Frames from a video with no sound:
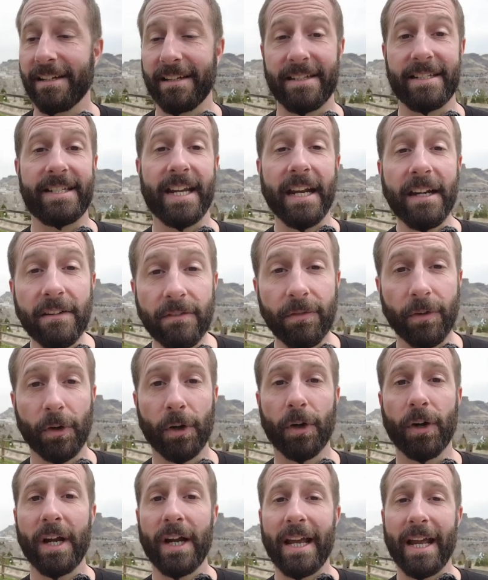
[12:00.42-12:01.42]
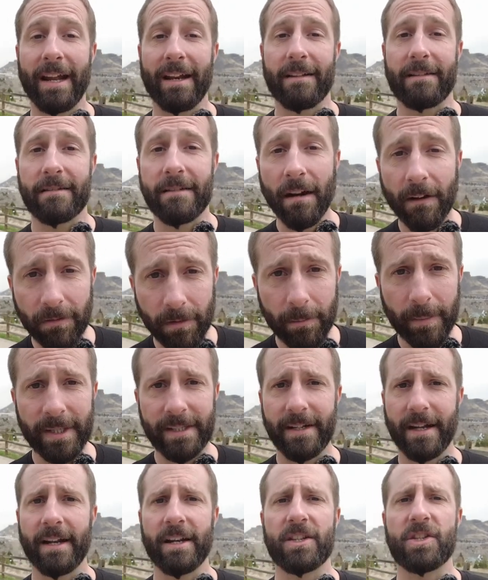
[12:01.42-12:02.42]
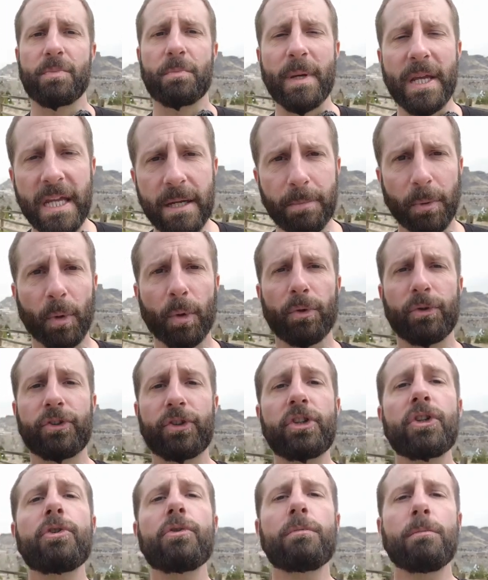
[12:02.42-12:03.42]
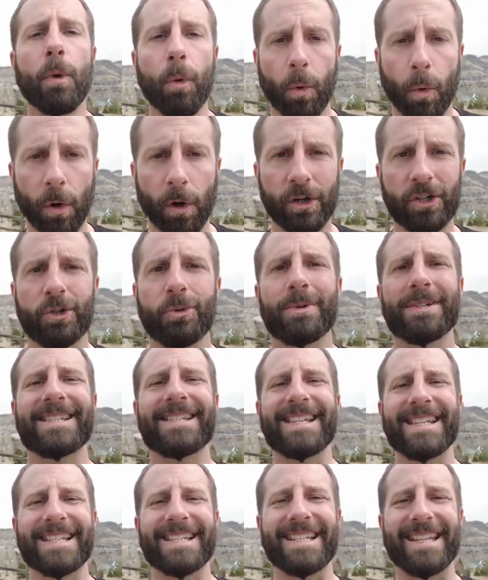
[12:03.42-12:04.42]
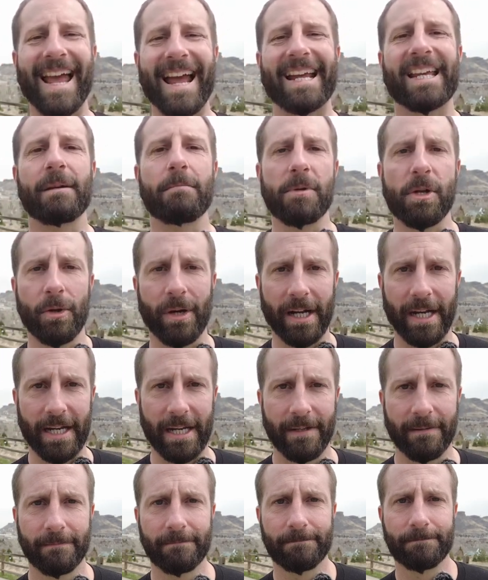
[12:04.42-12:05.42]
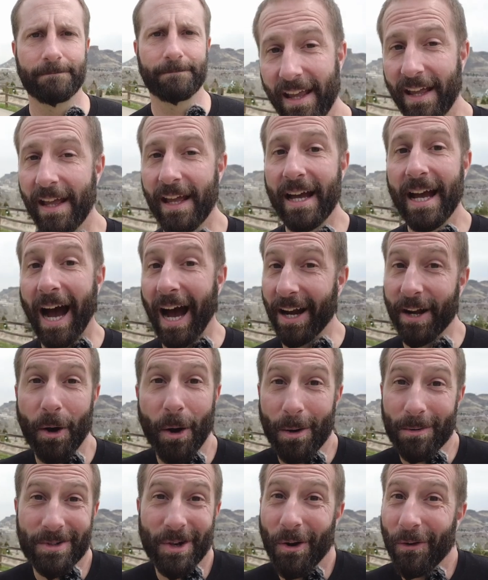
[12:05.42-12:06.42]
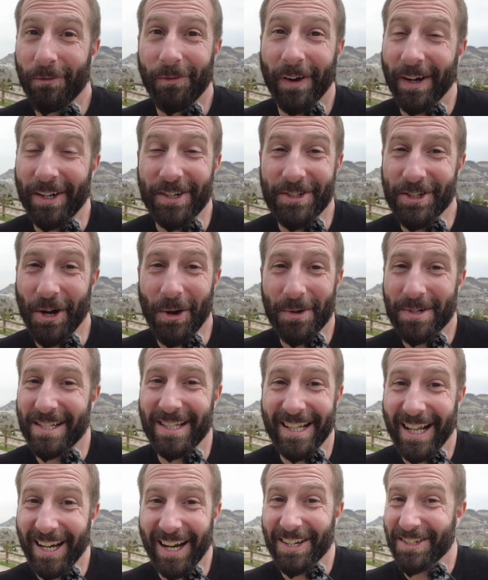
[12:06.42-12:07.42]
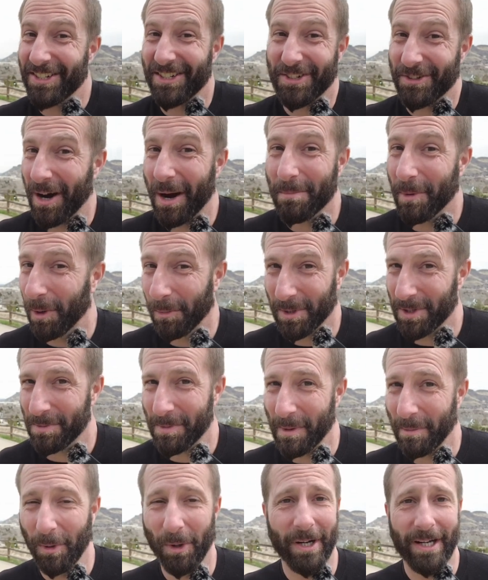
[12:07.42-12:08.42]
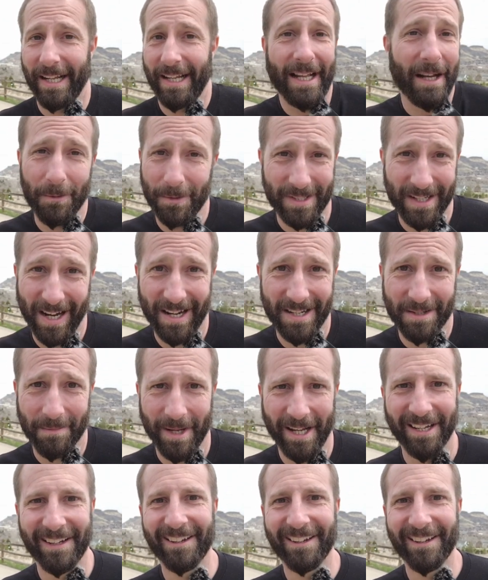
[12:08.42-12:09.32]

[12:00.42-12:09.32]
Denver and its government and its people do more to assist that community. I know I was all fun and jokes, and then I just drop homeless people on you. That was nice of me.